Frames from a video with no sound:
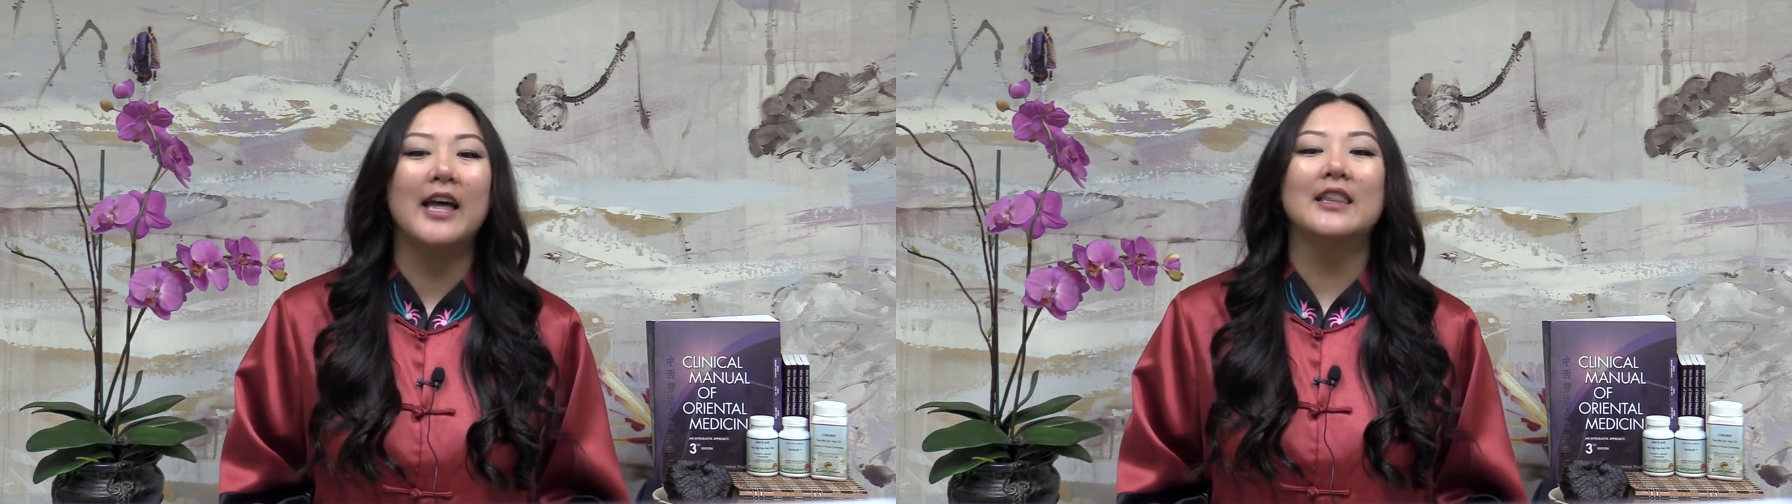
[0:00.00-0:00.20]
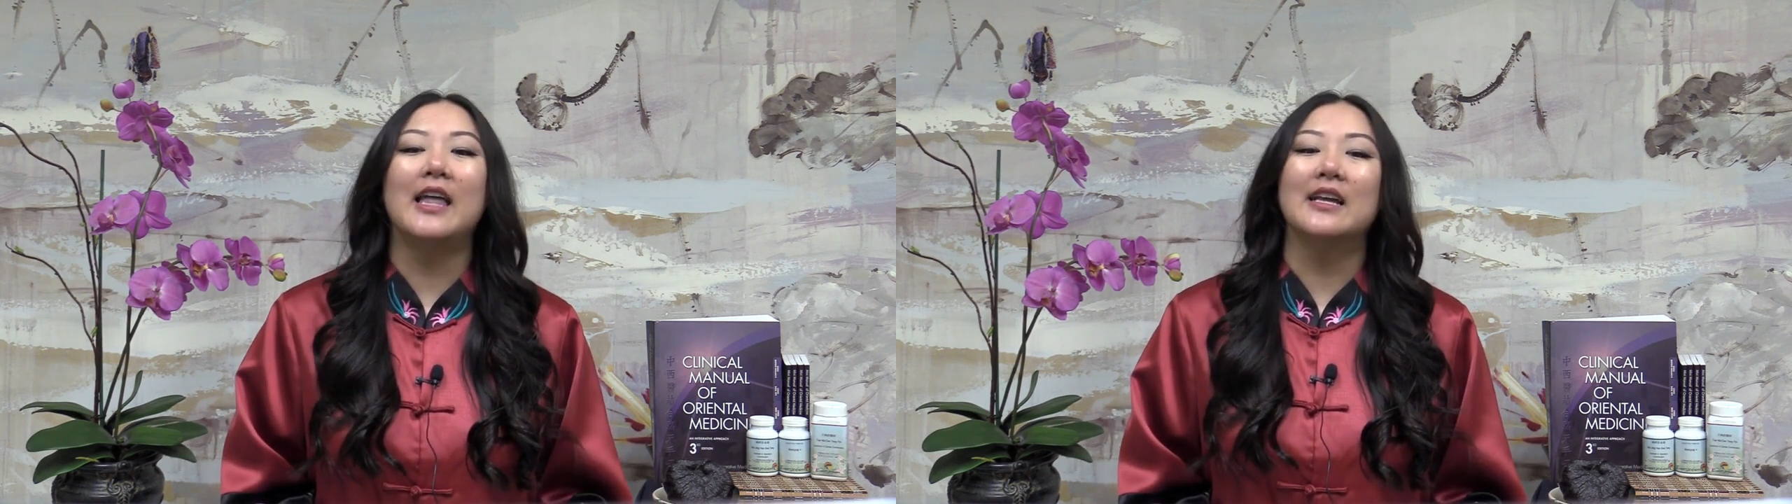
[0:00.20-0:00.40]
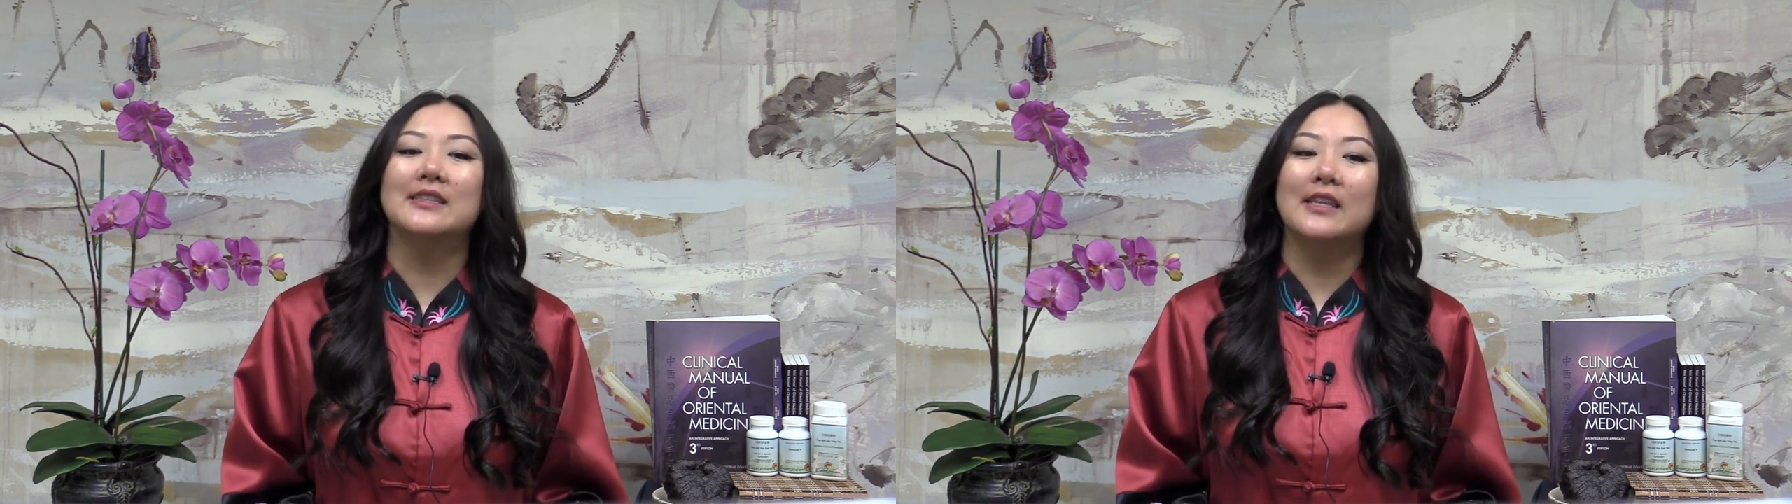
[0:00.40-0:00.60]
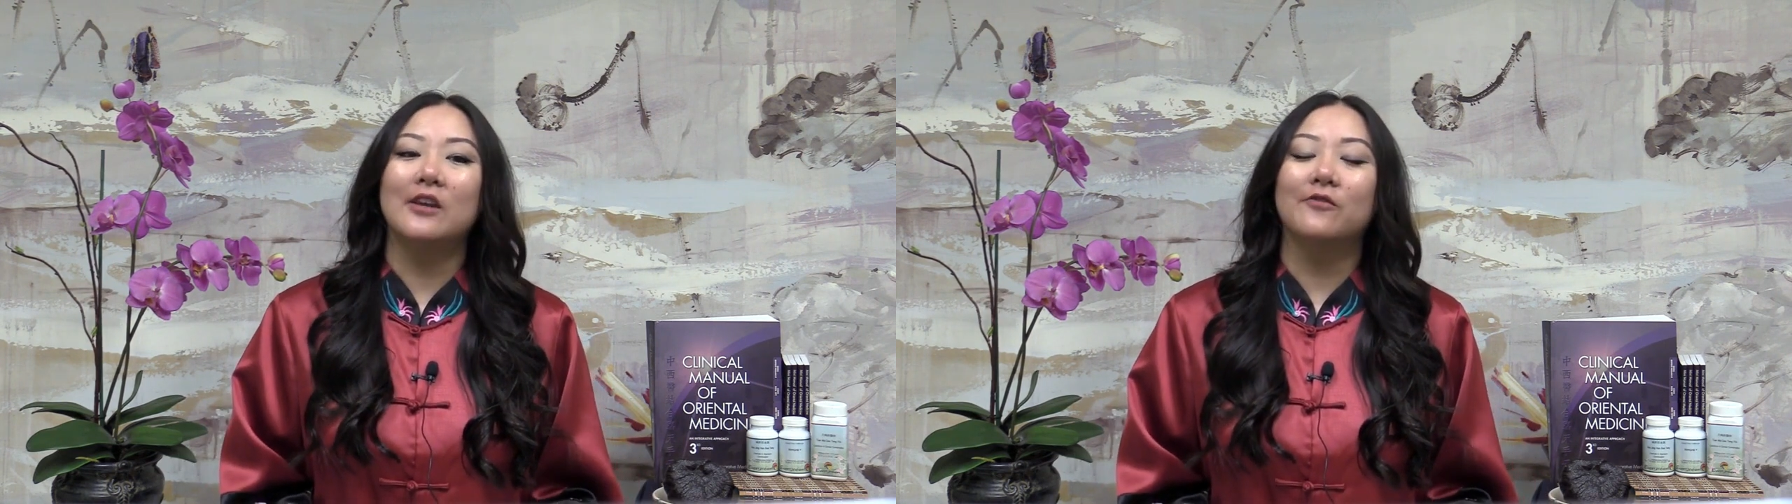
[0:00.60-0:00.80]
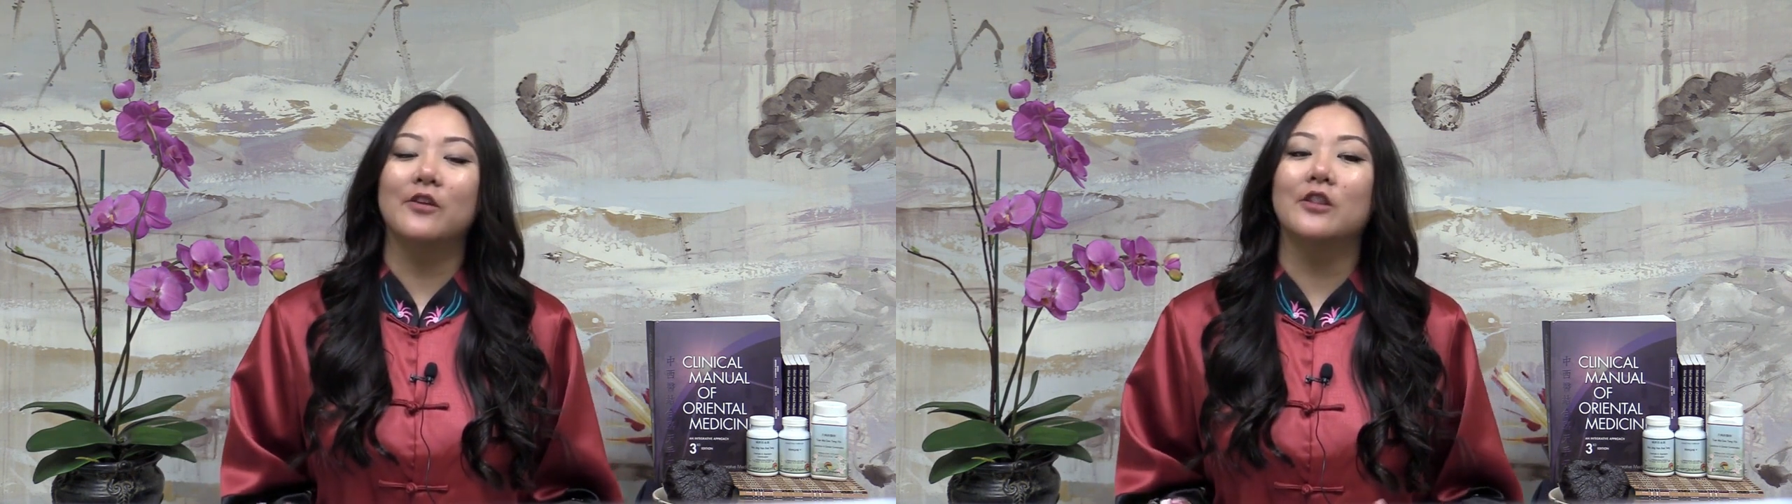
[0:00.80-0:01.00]
Lastly,
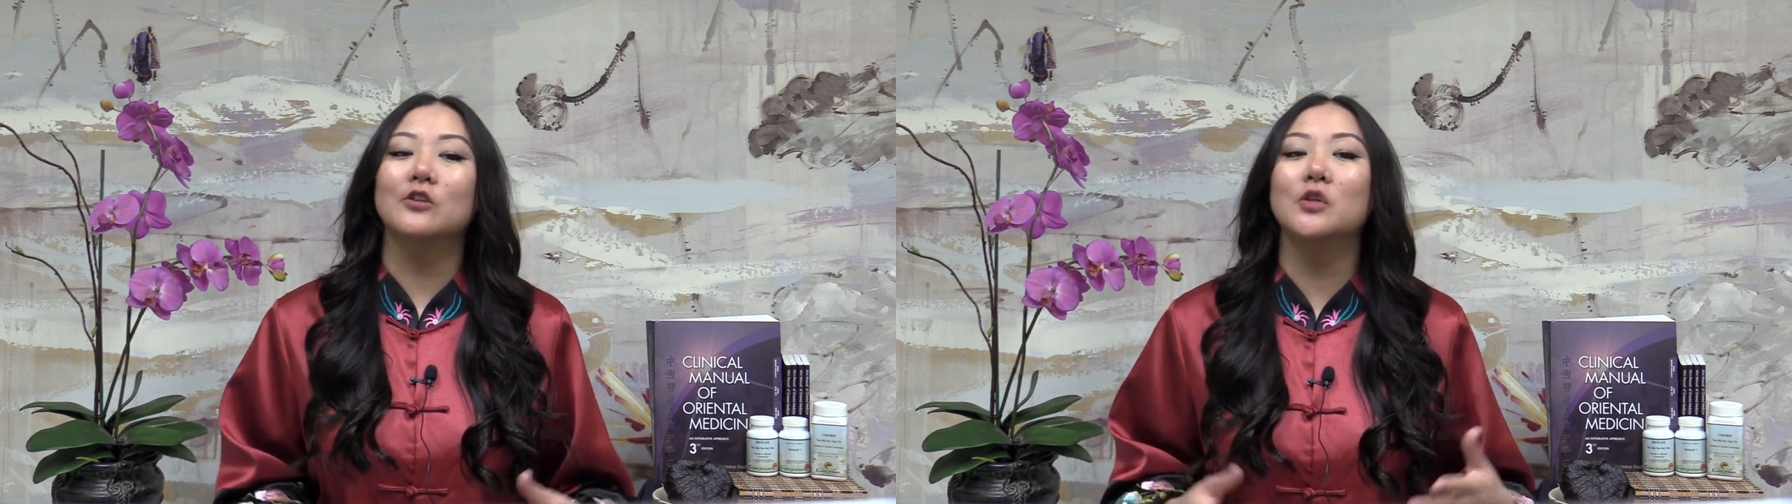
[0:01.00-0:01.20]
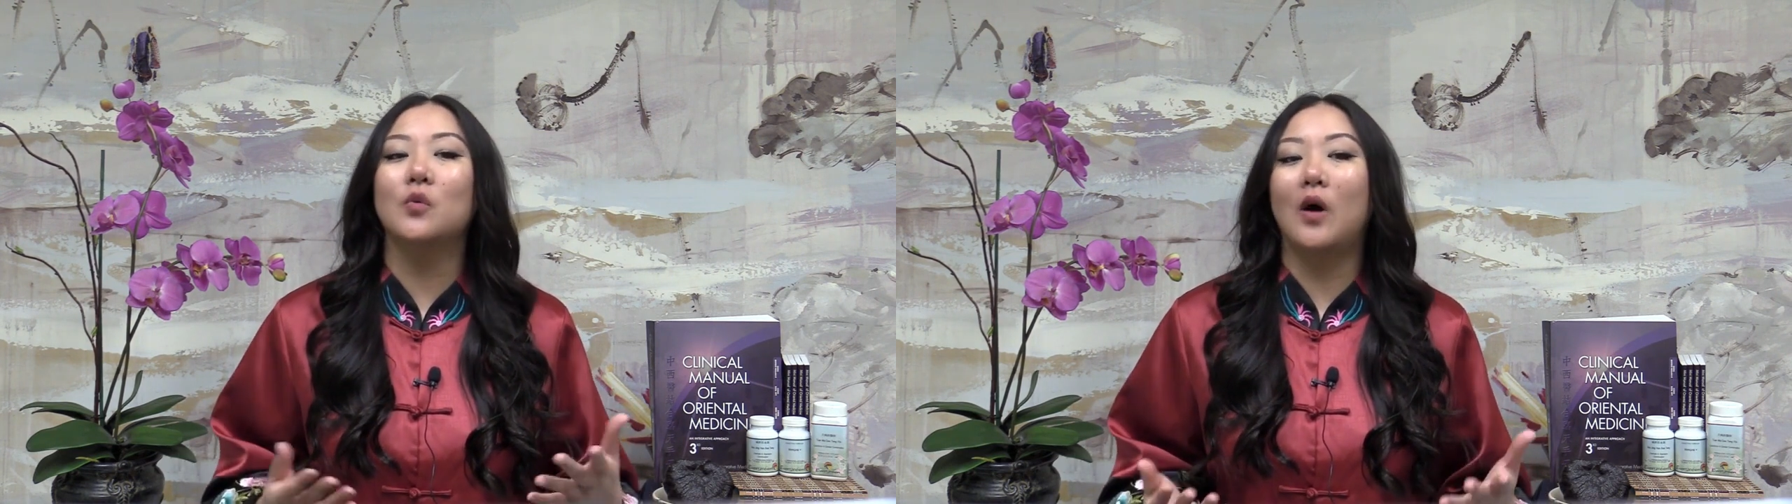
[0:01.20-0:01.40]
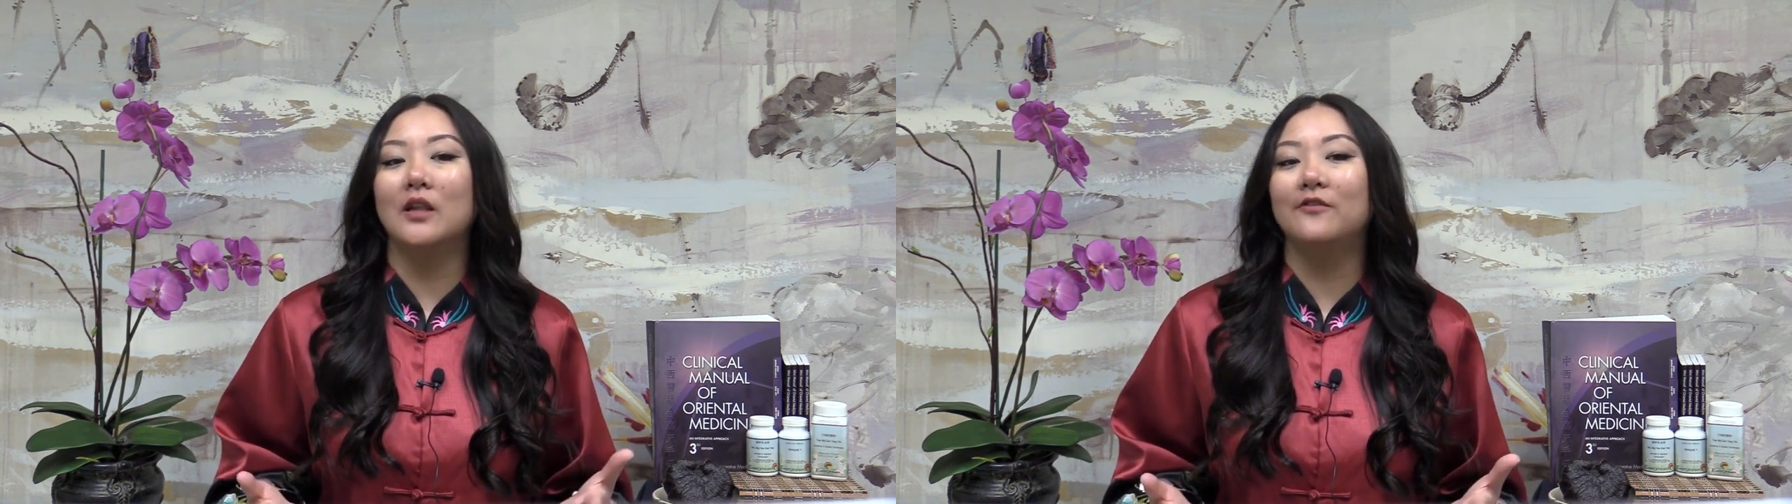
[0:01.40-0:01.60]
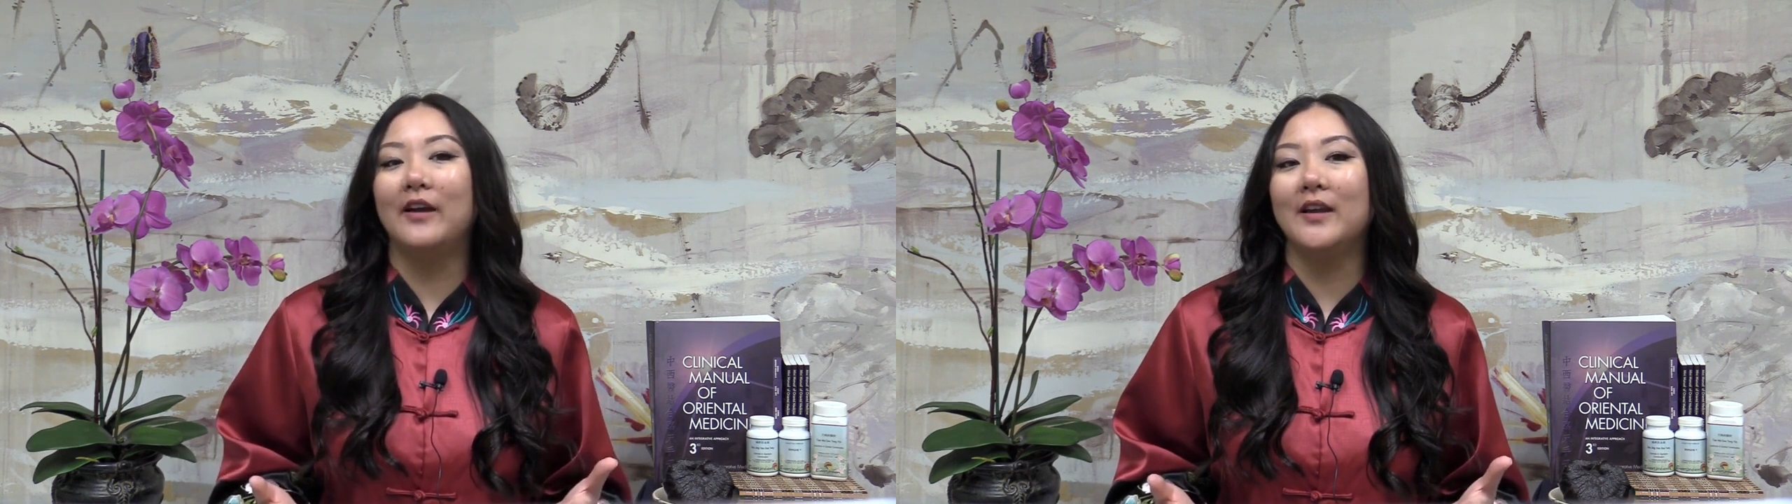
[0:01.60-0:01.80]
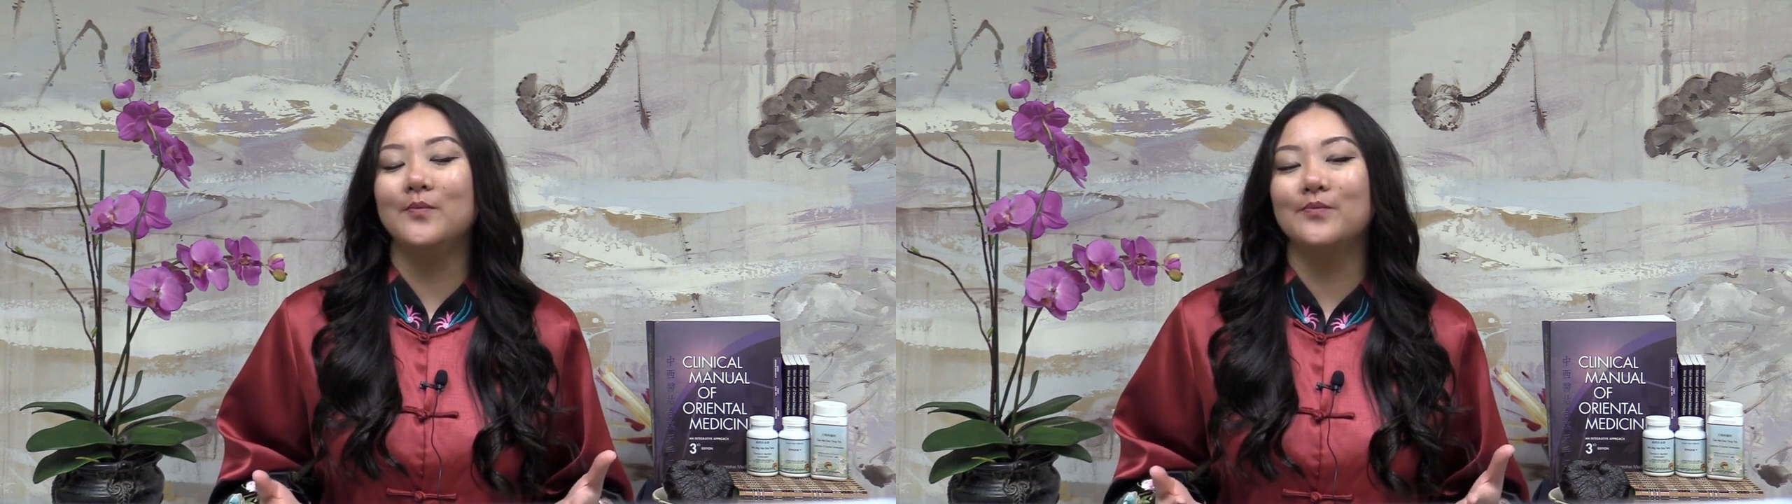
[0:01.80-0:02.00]
for those who qualify,